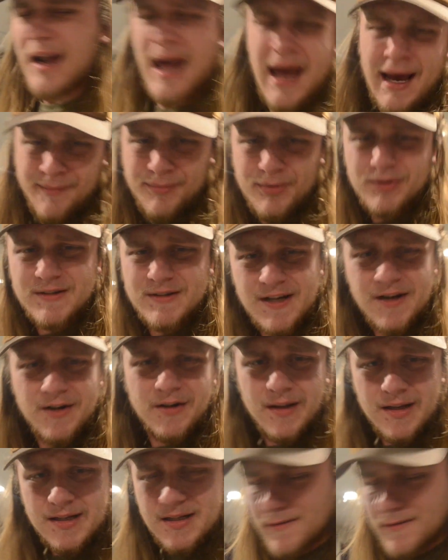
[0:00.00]
apple tier
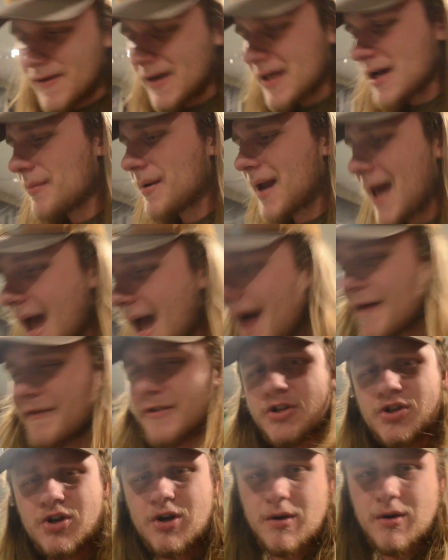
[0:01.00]
list video, but I have
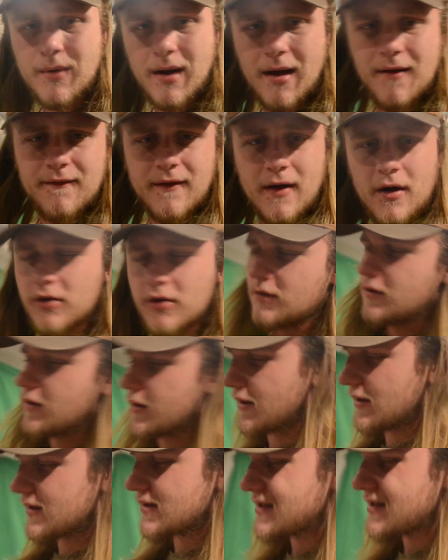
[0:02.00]
to show you what I found. Look
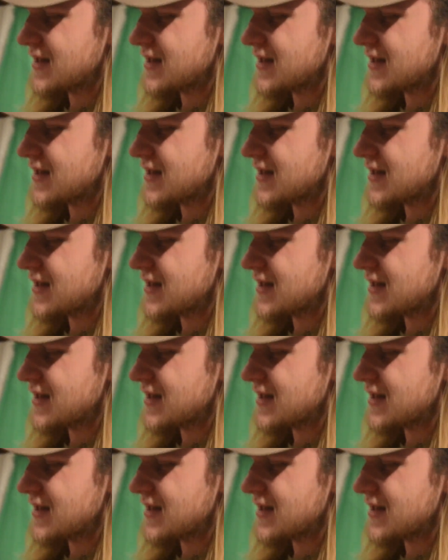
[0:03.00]
at this.